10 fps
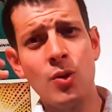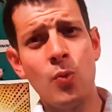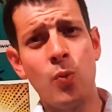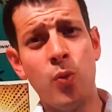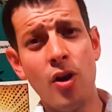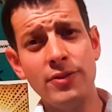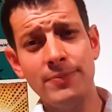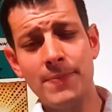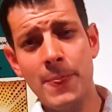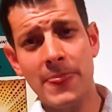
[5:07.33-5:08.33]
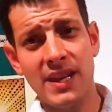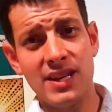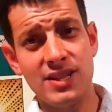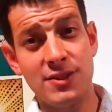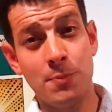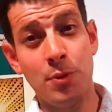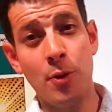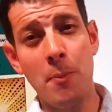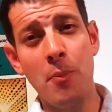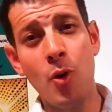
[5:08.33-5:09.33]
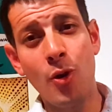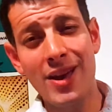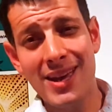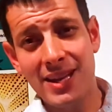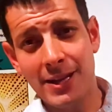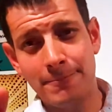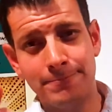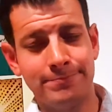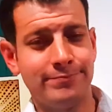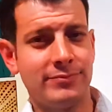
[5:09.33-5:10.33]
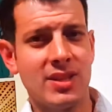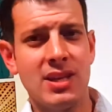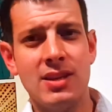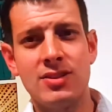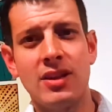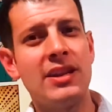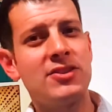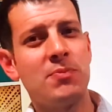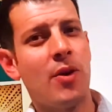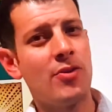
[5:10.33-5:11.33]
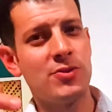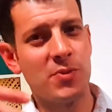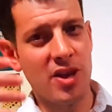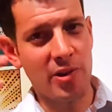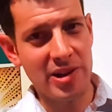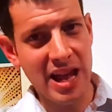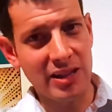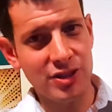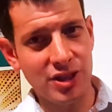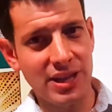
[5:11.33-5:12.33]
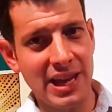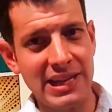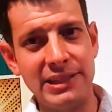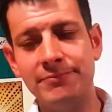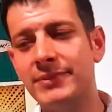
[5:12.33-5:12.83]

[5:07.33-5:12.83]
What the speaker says: One is to put more in it. So let's suppose with our analogy again,